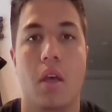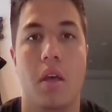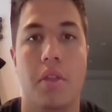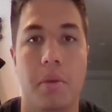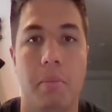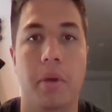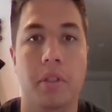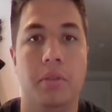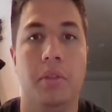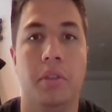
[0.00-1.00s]
The
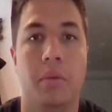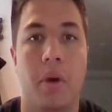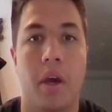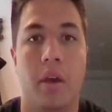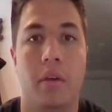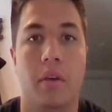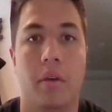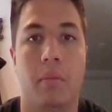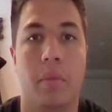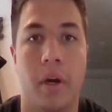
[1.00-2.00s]
biggest reason why
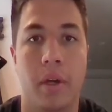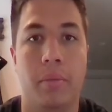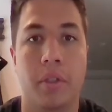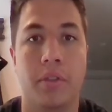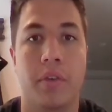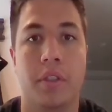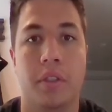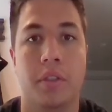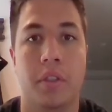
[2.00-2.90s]
body preservation